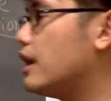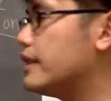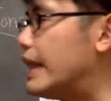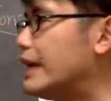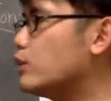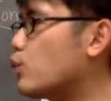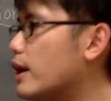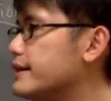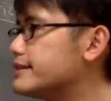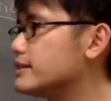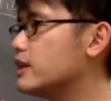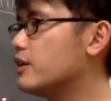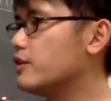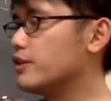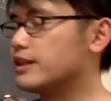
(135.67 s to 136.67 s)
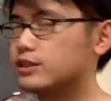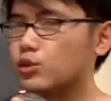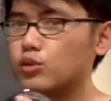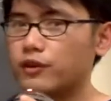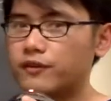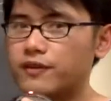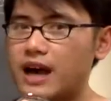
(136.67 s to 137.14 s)
Likewise, for the
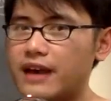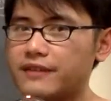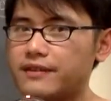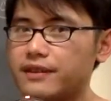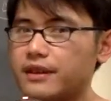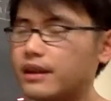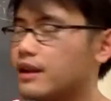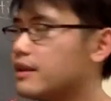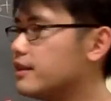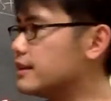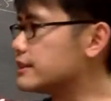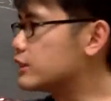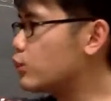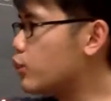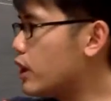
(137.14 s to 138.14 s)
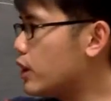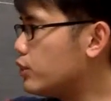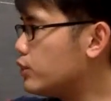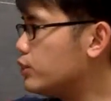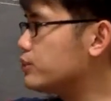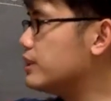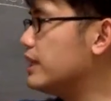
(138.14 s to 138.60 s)
square root of 5, the square
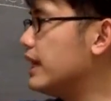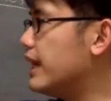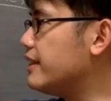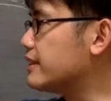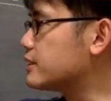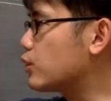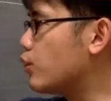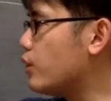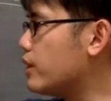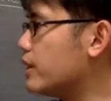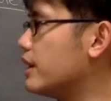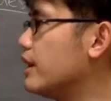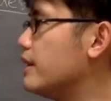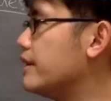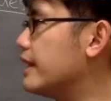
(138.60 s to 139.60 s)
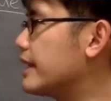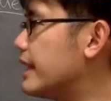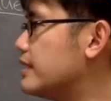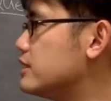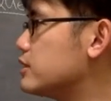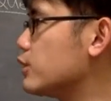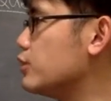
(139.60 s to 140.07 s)
root and the square, they
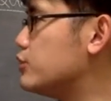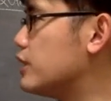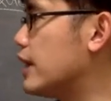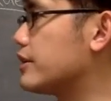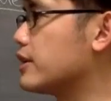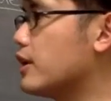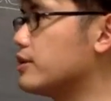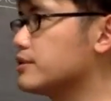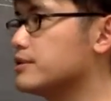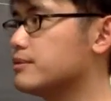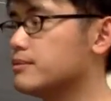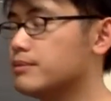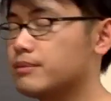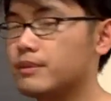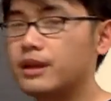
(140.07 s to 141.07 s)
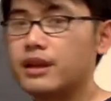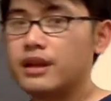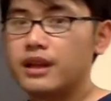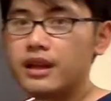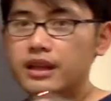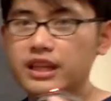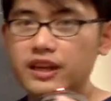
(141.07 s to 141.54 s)
cancel each other out.
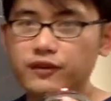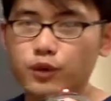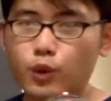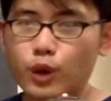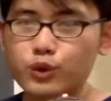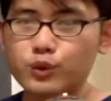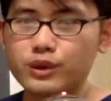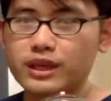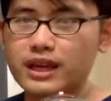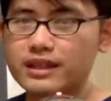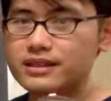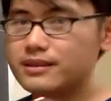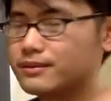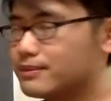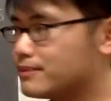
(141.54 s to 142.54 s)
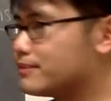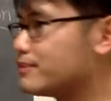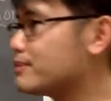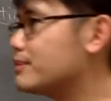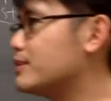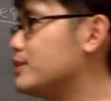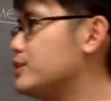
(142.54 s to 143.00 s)
Therefore, what do we get?
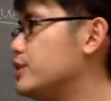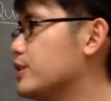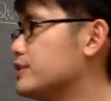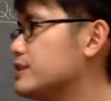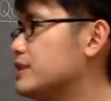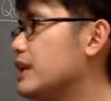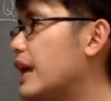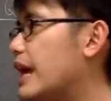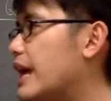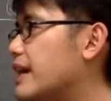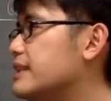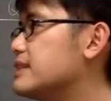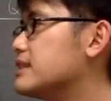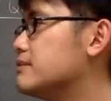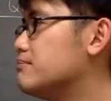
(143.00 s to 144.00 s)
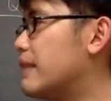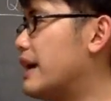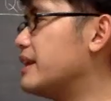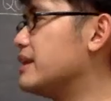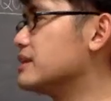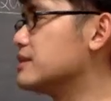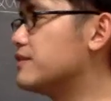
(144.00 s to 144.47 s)
Just x
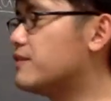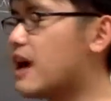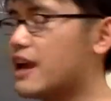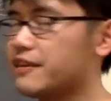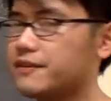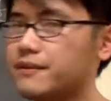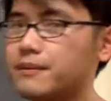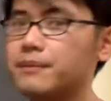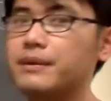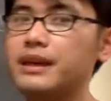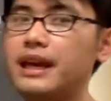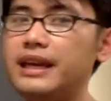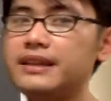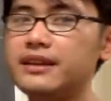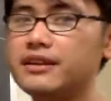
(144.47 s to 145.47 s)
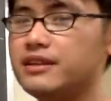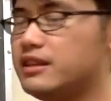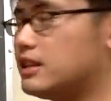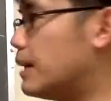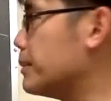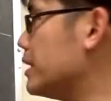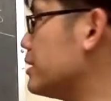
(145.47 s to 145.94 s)
minus 5 in the
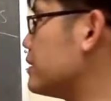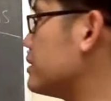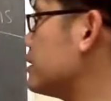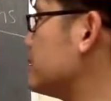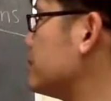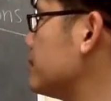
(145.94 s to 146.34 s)
denominator.